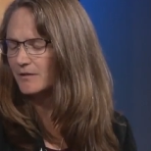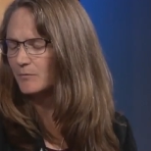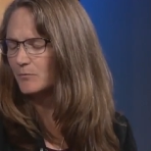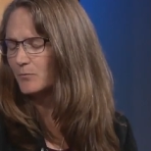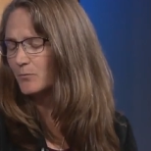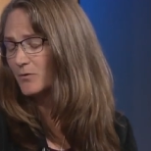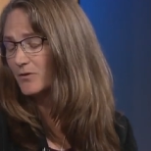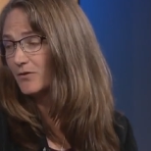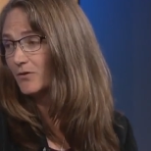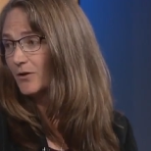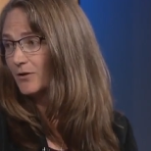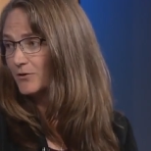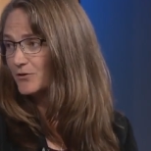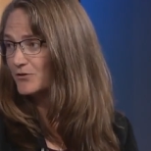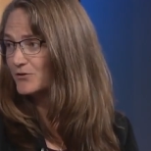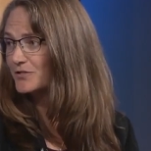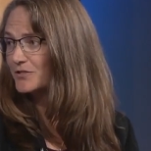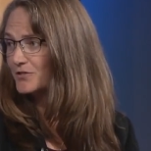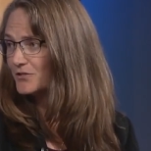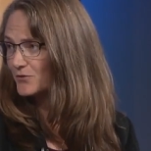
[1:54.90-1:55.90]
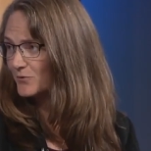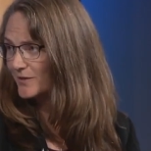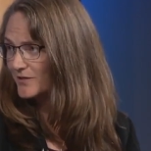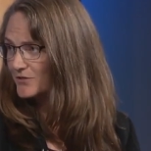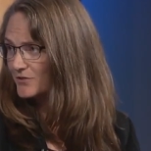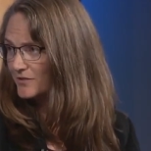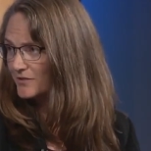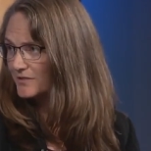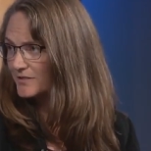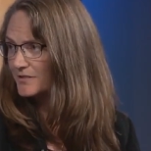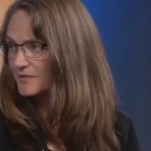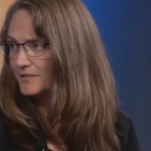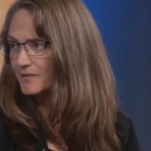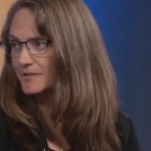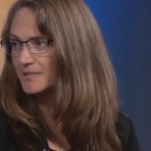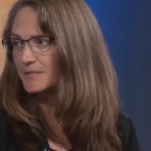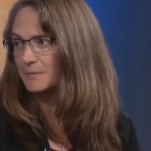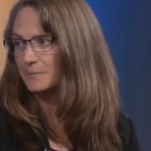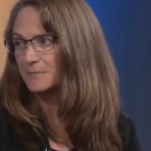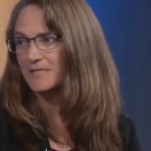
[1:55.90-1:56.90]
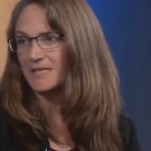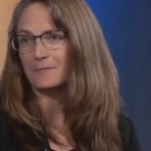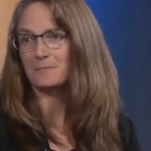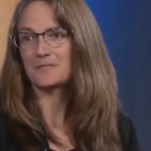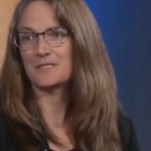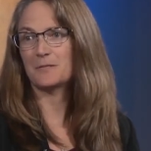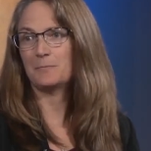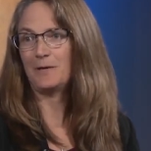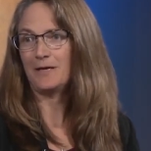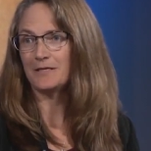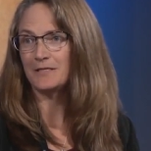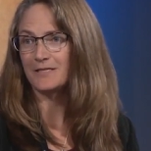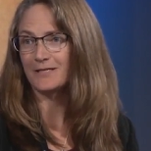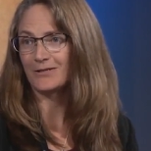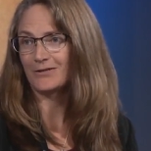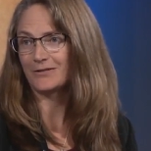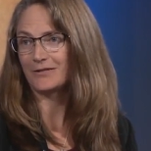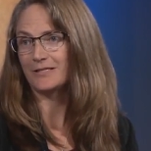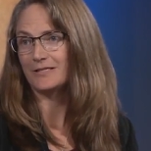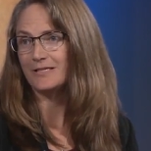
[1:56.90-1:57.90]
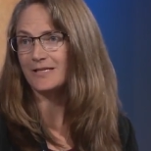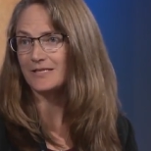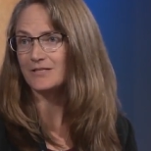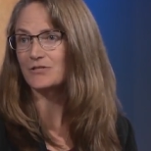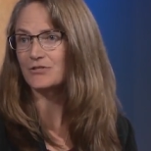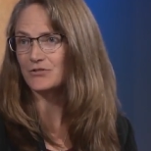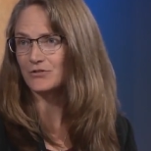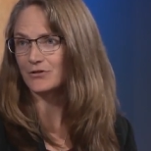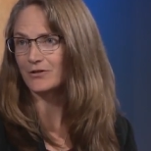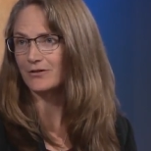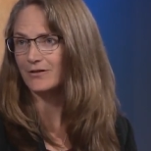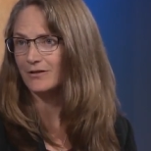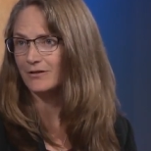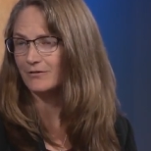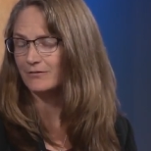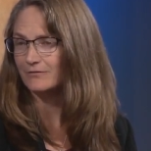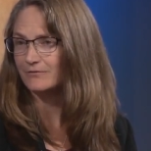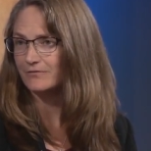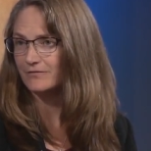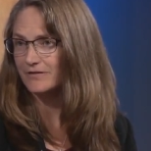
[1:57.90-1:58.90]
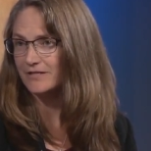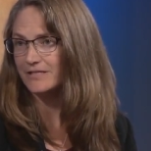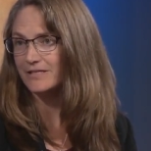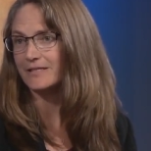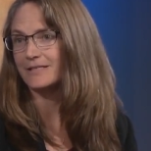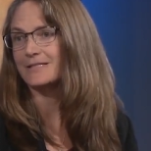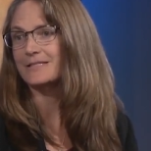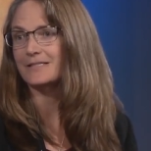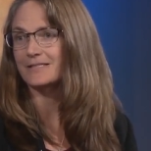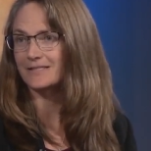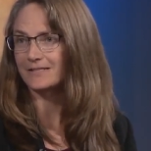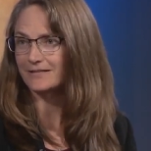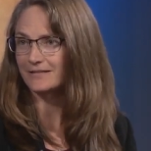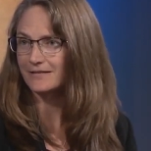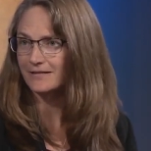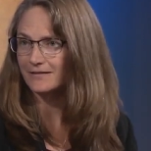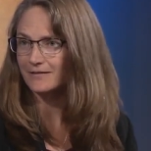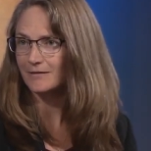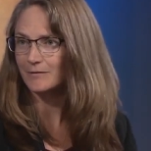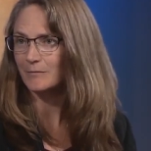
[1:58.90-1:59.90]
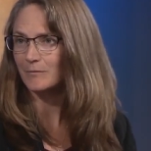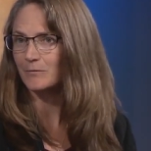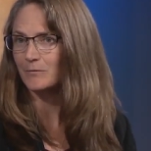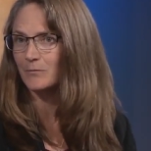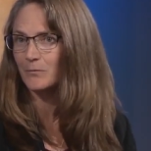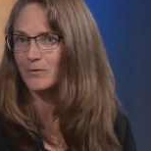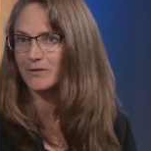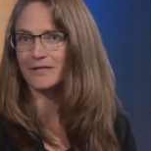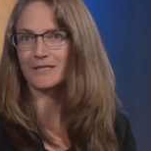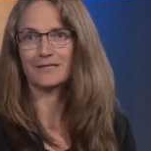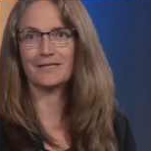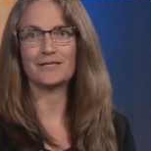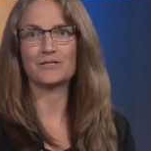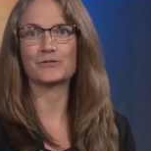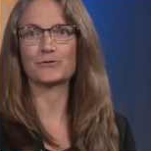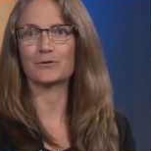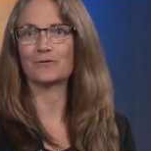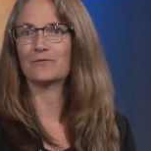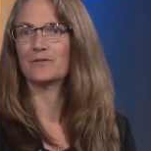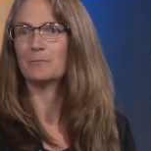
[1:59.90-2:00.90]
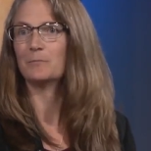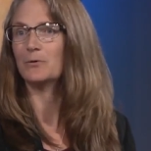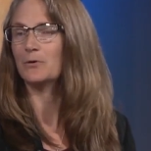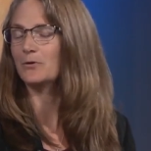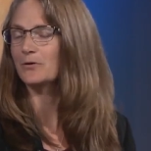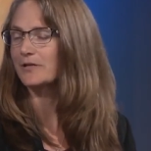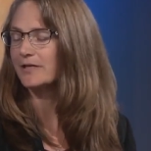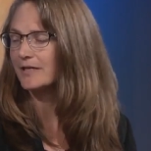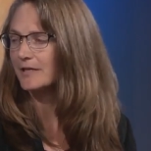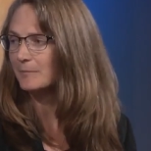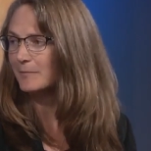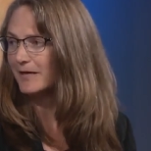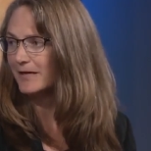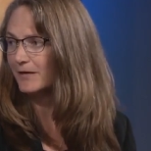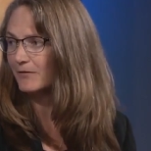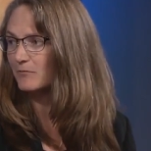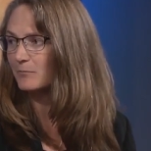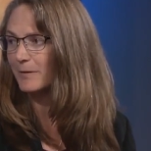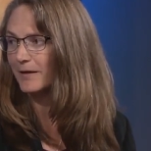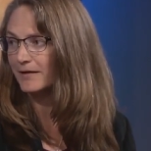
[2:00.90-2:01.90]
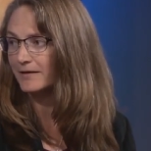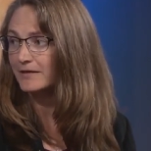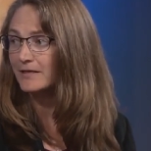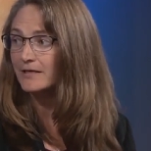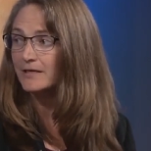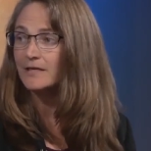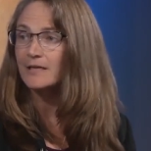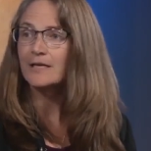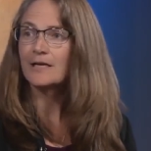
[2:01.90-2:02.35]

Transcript: um, with larger situations, um, sometimes depending on the nature of the incident, um, what the nature of the bullying may have been.